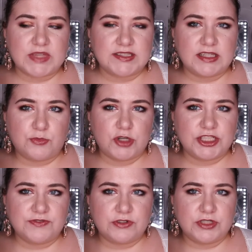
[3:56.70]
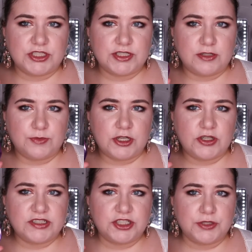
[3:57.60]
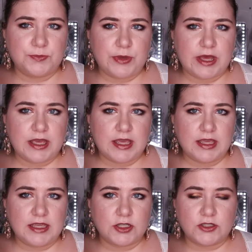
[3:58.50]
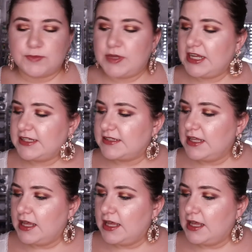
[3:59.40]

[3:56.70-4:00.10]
Celebration Foundation Illumination by IT Cosmetics.